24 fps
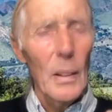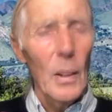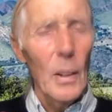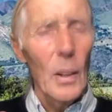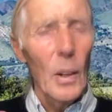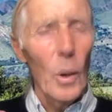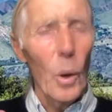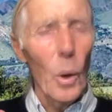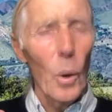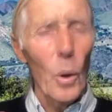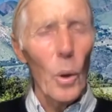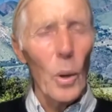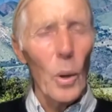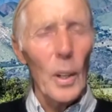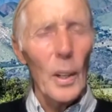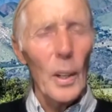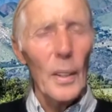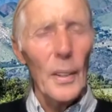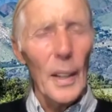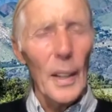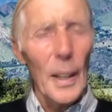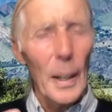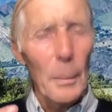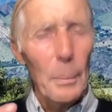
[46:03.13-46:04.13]
aura,
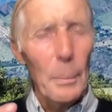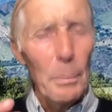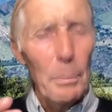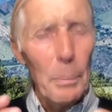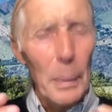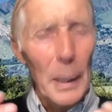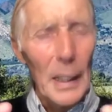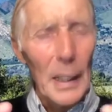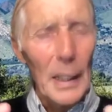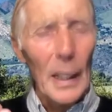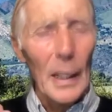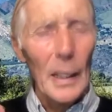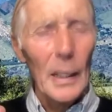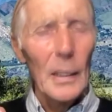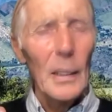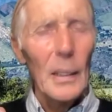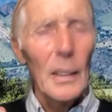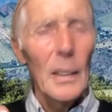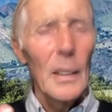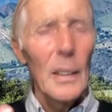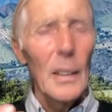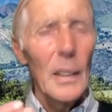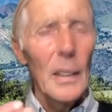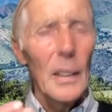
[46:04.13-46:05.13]
their being
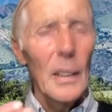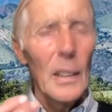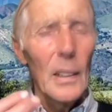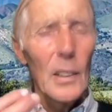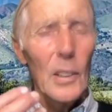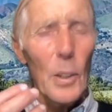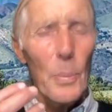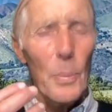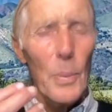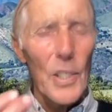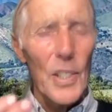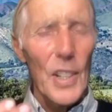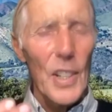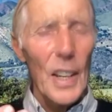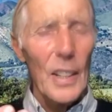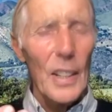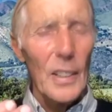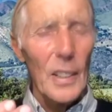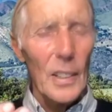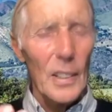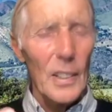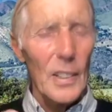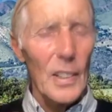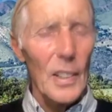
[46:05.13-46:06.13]
to present
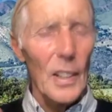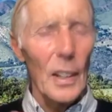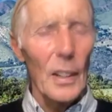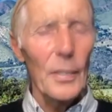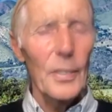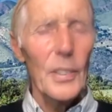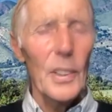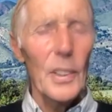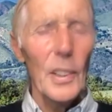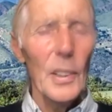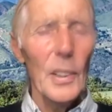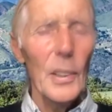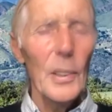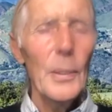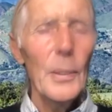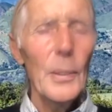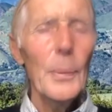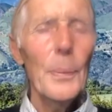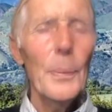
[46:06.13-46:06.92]
itself to you.